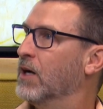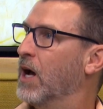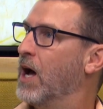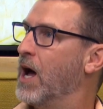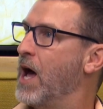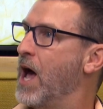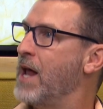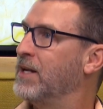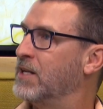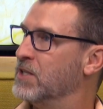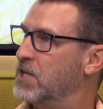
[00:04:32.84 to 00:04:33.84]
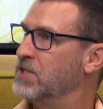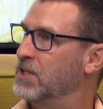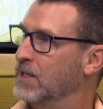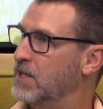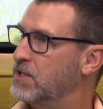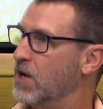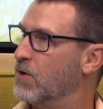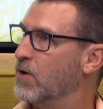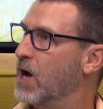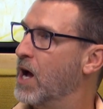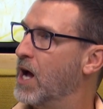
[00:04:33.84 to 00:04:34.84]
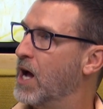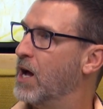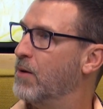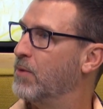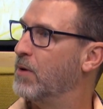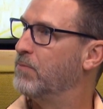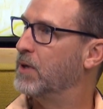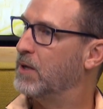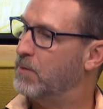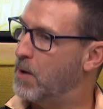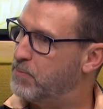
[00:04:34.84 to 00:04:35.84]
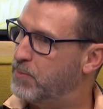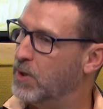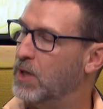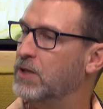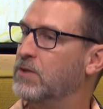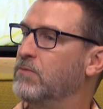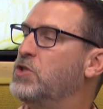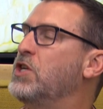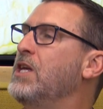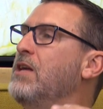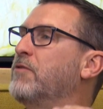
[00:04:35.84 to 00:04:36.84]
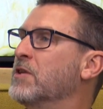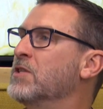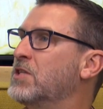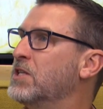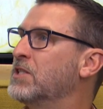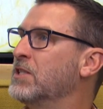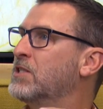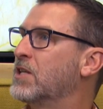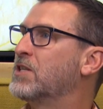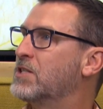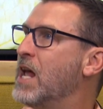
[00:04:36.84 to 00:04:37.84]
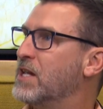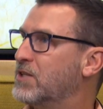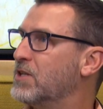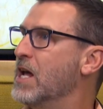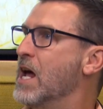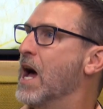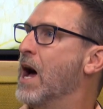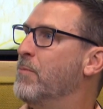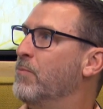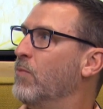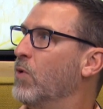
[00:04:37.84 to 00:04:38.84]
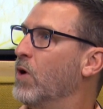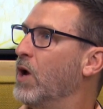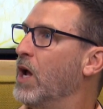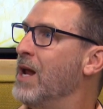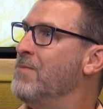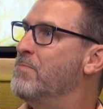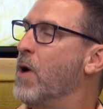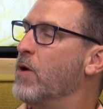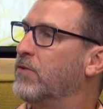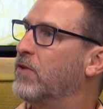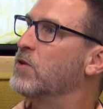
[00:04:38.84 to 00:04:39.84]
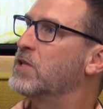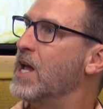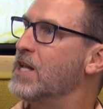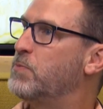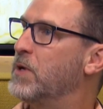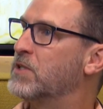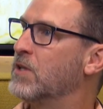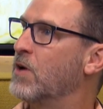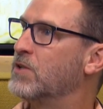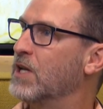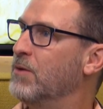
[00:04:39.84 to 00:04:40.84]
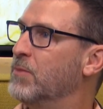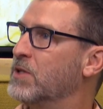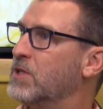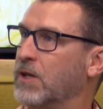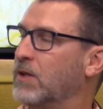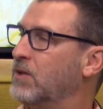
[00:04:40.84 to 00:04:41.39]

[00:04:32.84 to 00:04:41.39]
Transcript: and consistently so achieve consistent success in both those aspects and those elements?